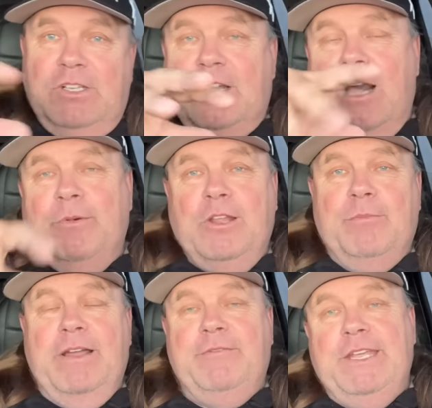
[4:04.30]
comment
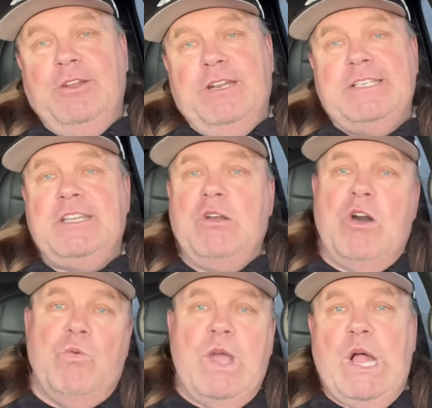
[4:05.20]
on my video. They said,
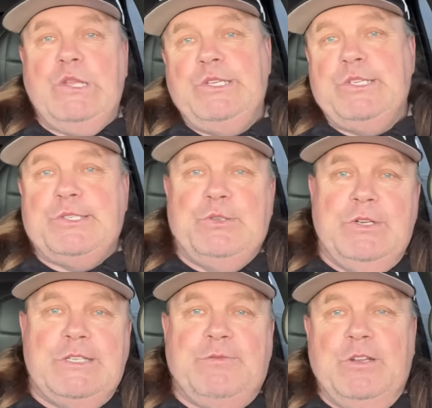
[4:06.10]
oh, well, you just
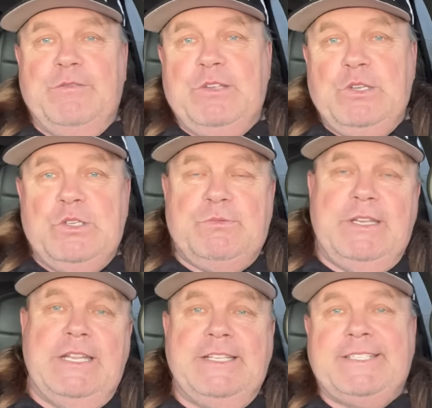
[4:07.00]
do this for the views.
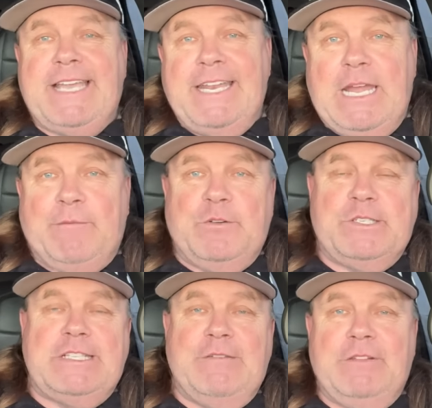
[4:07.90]
We didn't sign up for
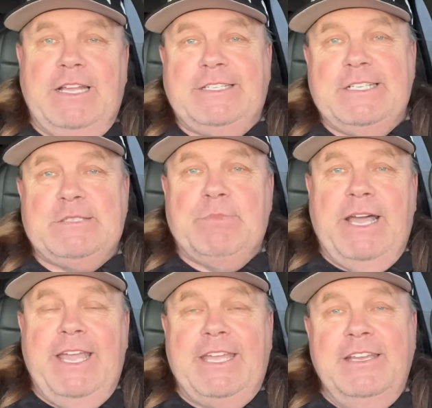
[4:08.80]
stuff like this,
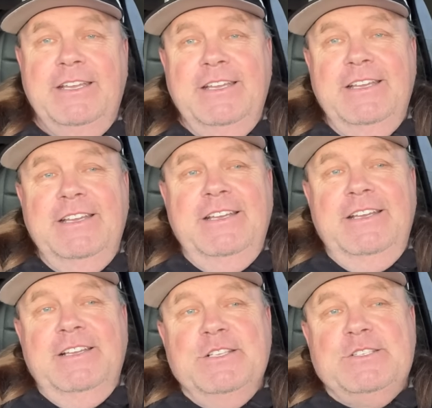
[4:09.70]
Mike.
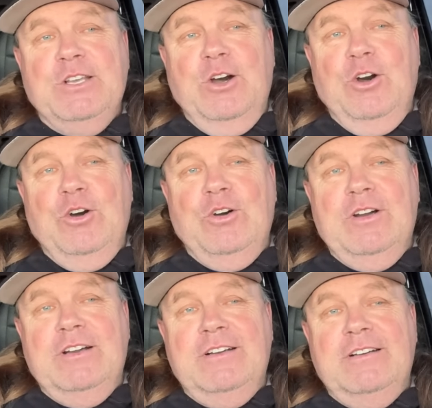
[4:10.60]
So
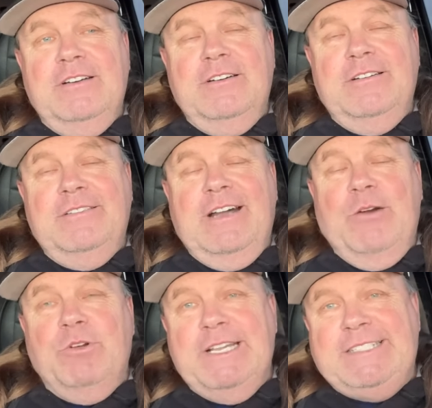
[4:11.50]

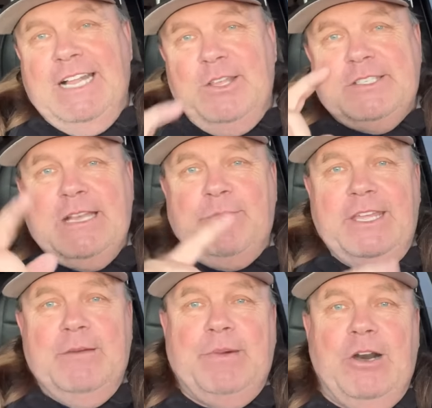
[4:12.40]
I want to tell you
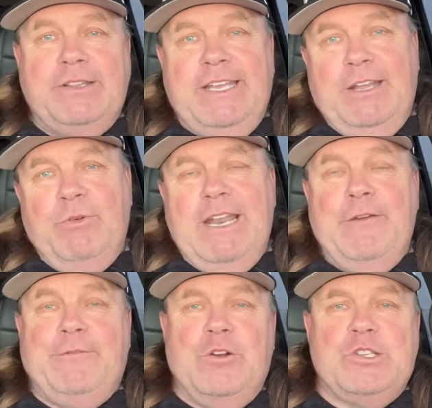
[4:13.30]
something about that. When
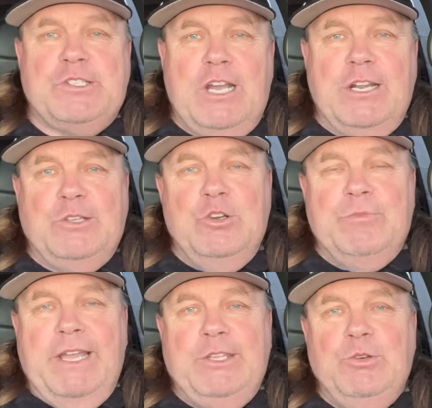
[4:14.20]
I first started
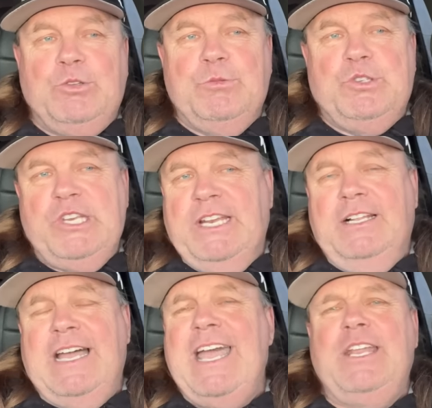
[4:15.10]
doing my YouTube
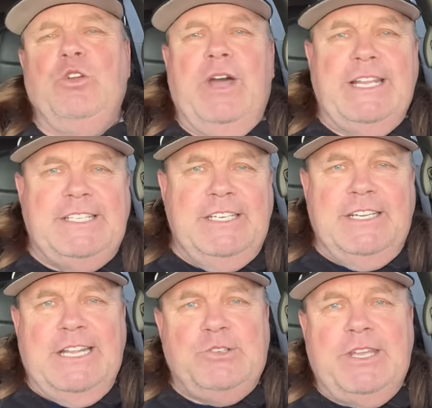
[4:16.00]
channel, I had no
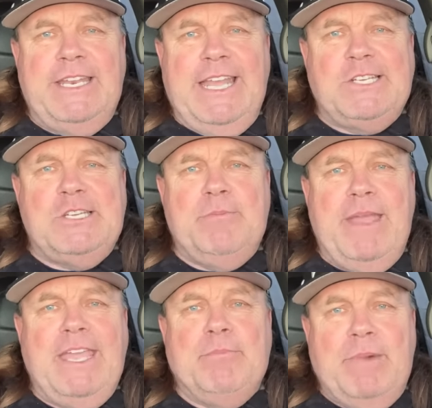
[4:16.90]
idea that you can actually
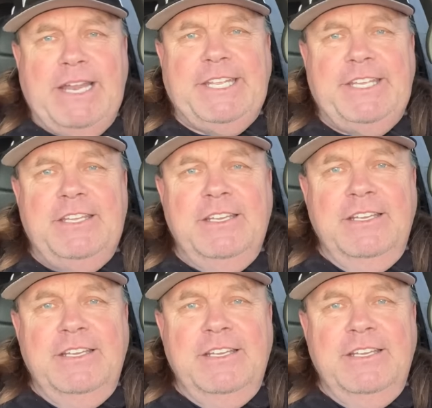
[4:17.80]
make money